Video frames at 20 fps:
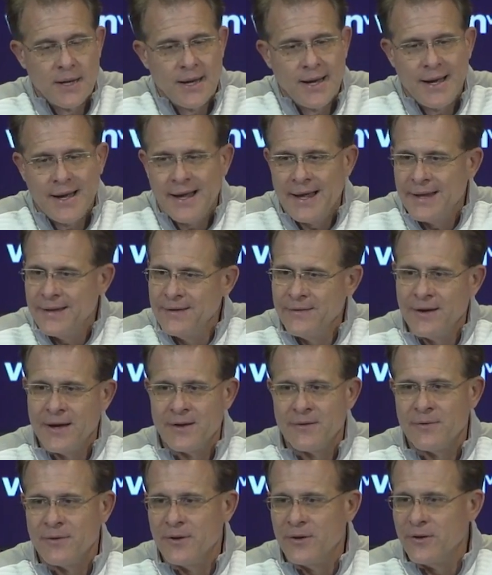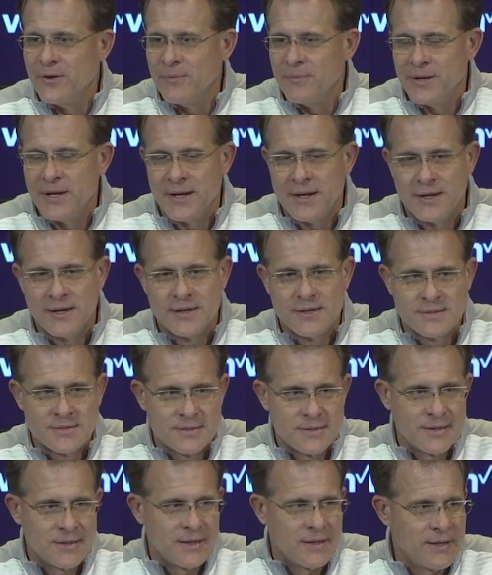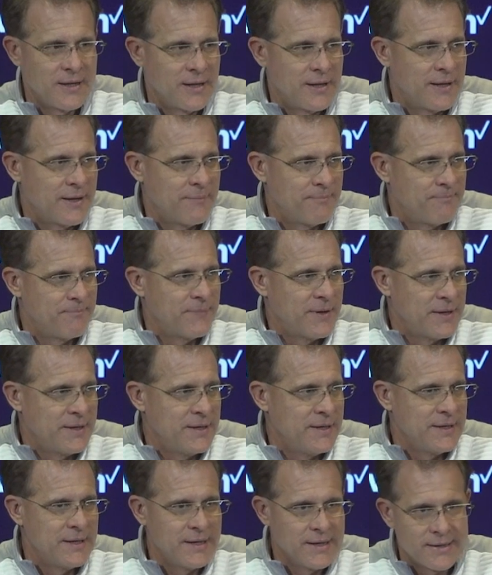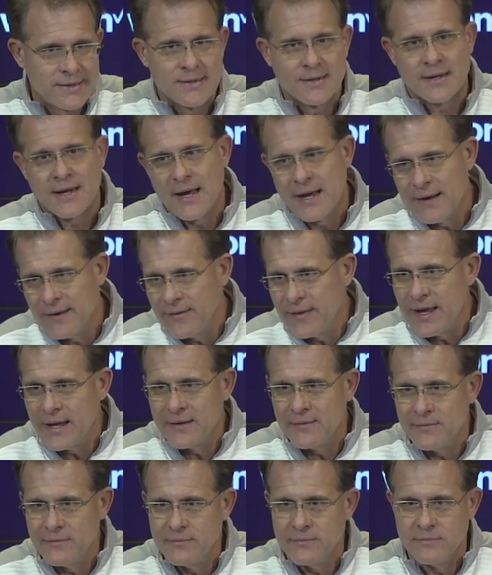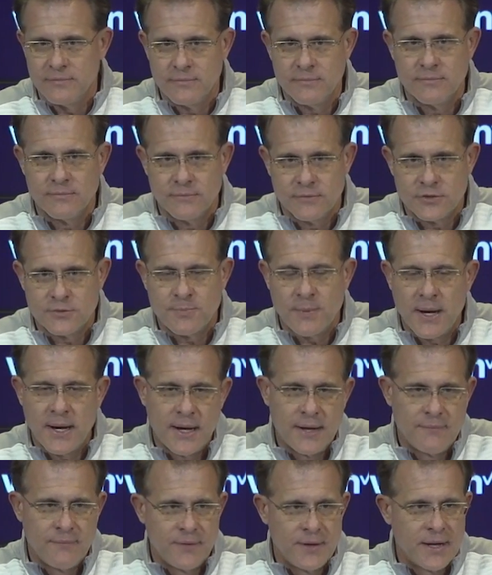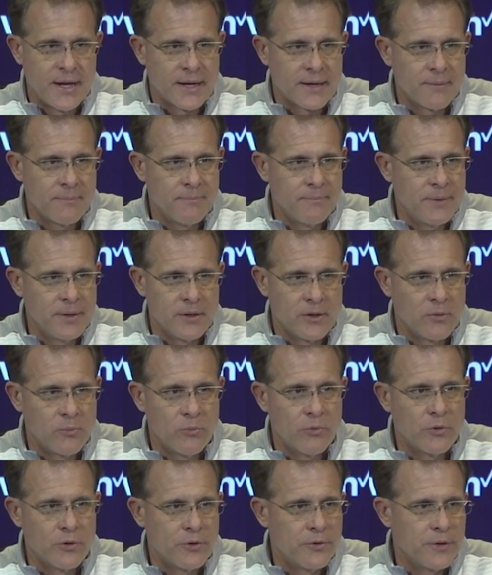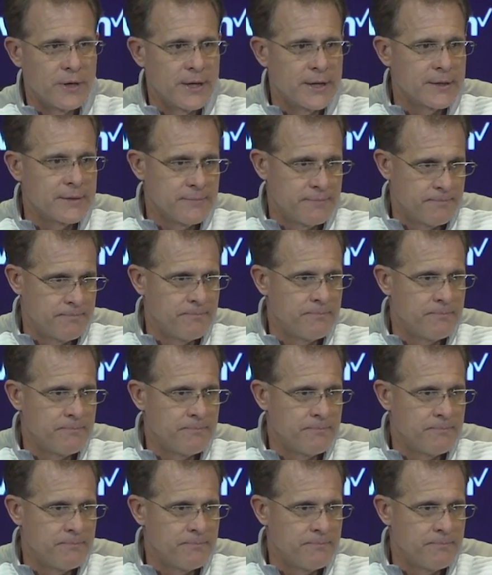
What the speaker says: just you know, I don't know. I mean, I need to get to kind of that spot, and then I can be a little more direct.